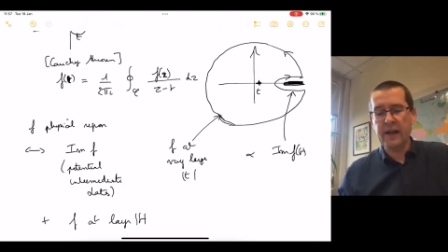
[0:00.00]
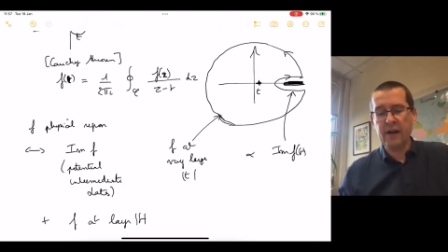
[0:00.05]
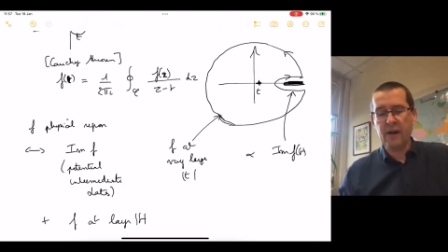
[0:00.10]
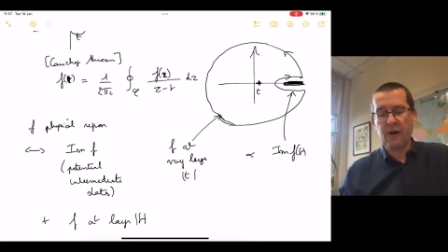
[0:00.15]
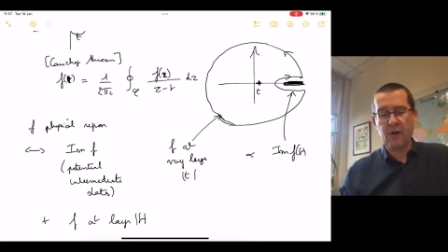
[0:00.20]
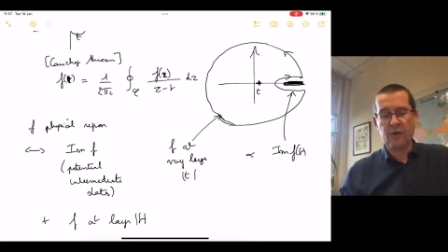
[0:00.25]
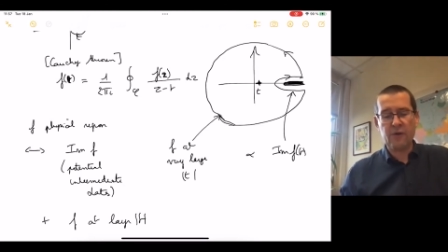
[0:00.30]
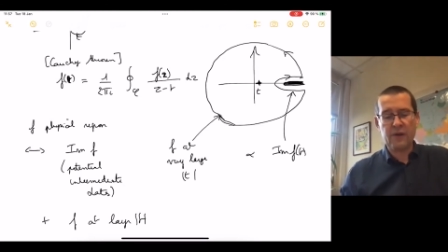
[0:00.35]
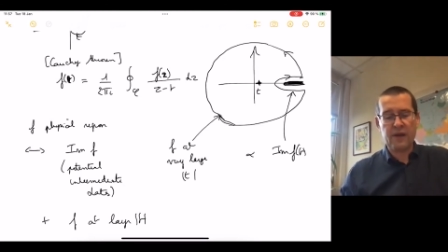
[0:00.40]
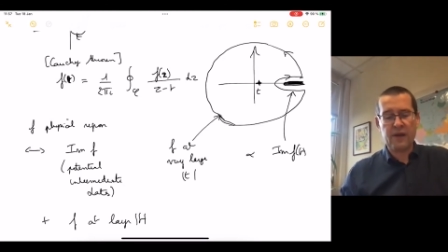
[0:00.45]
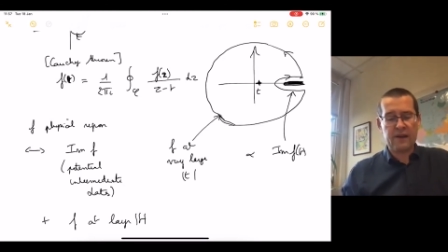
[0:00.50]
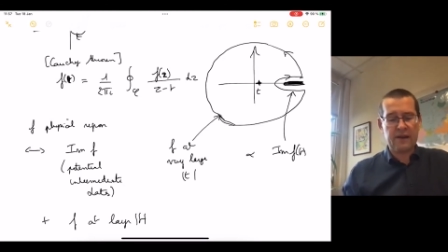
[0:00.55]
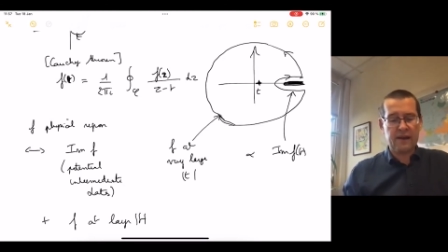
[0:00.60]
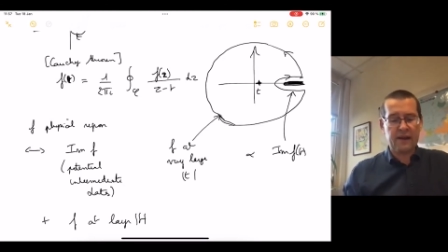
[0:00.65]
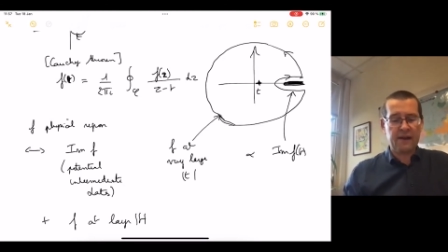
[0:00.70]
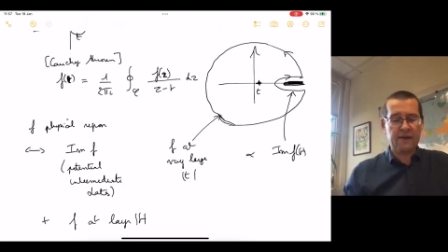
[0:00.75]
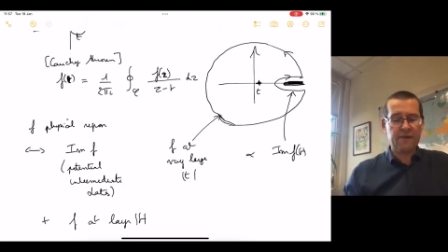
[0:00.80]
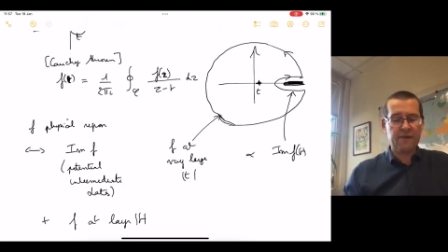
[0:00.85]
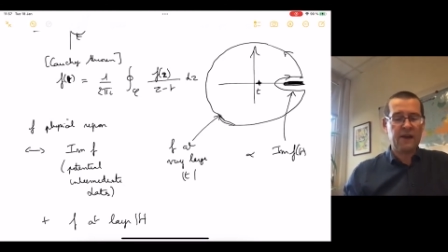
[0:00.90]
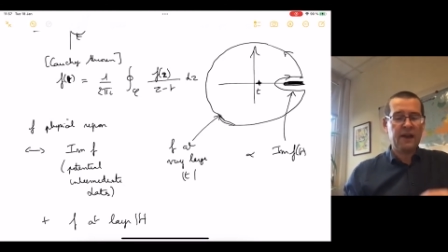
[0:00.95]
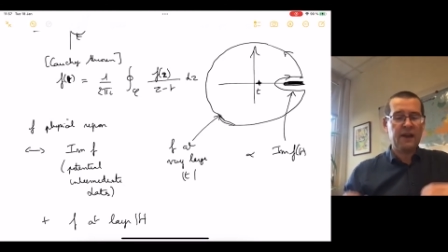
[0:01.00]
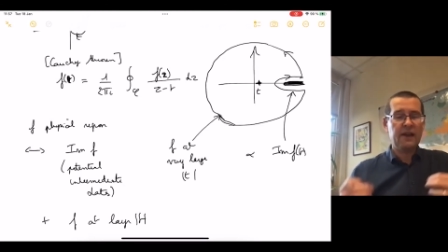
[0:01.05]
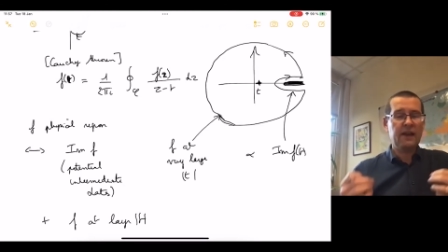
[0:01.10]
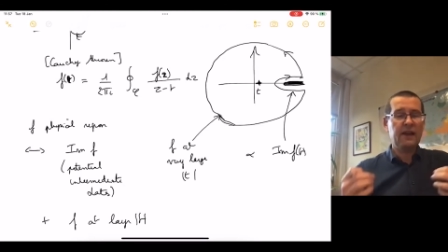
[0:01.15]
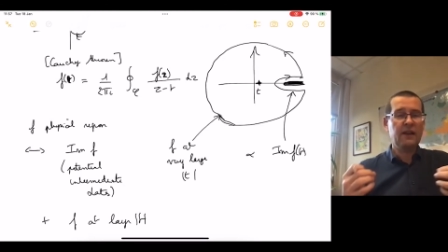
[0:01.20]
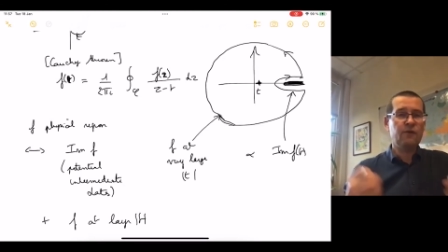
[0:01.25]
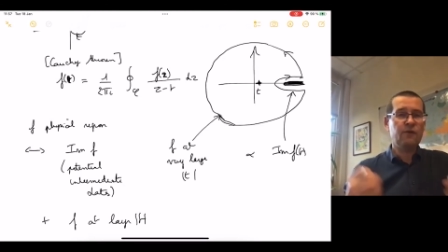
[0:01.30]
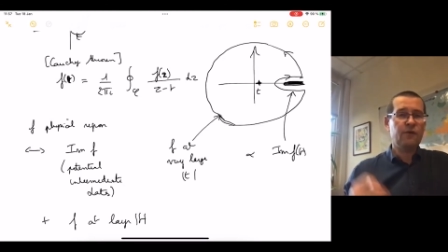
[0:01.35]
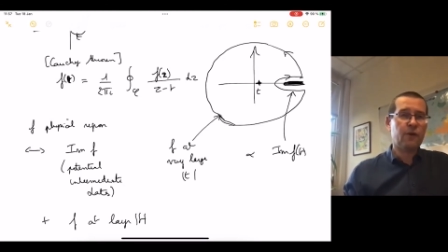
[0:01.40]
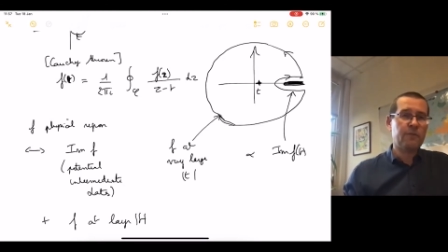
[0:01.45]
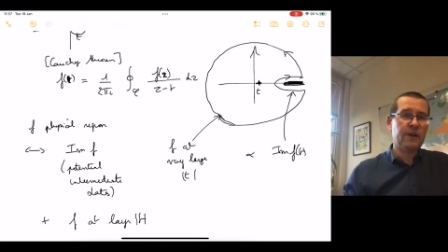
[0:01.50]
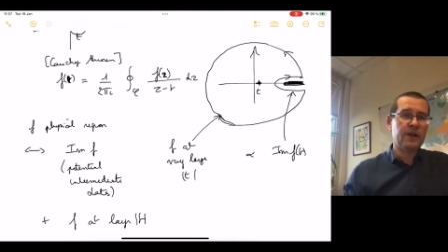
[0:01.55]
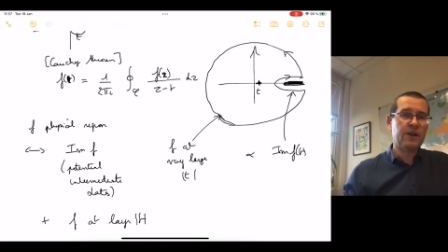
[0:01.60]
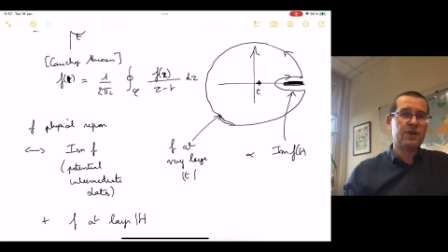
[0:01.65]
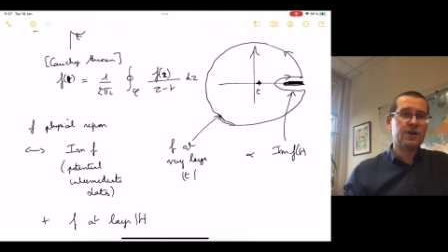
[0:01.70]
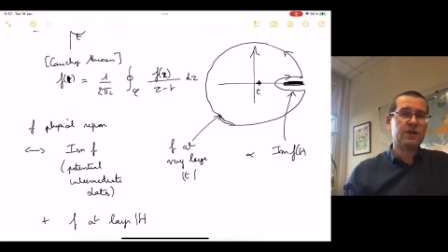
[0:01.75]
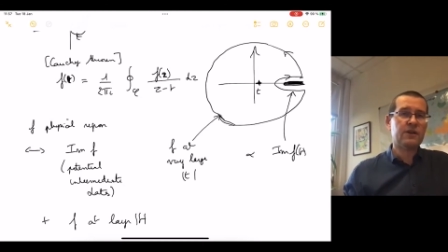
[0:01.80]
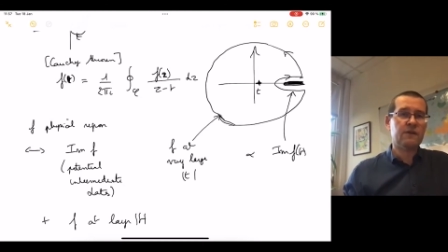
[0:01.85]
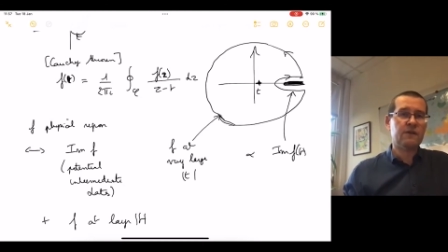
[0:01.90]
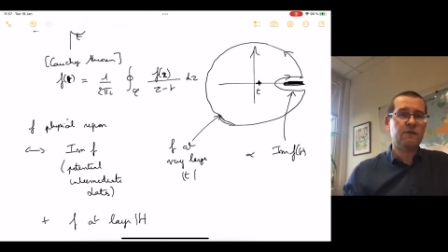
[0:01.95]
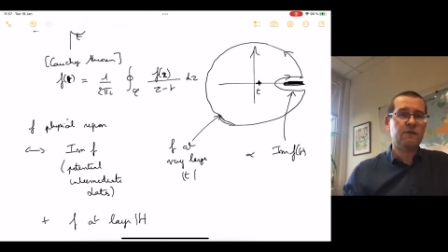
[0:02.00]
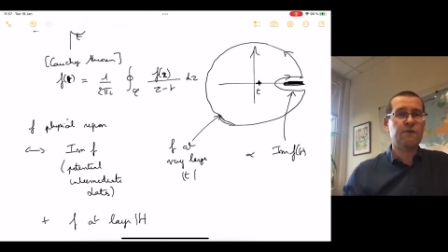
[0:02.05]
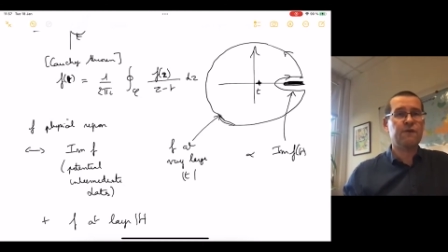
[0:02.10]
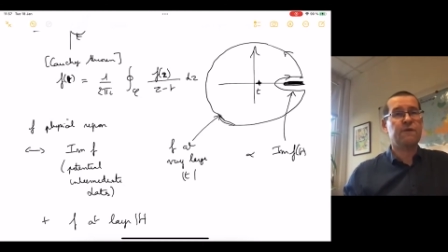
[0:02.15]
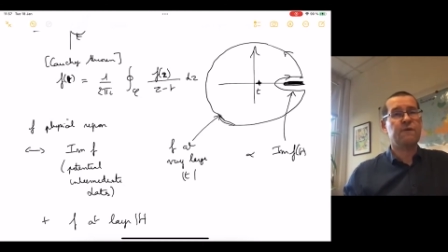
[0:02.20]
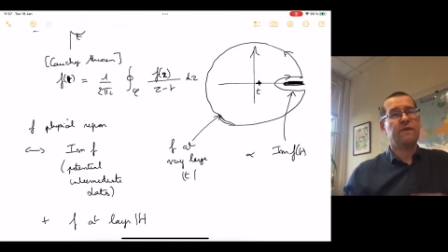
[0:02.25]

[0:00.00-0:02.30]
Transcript: or you can have information,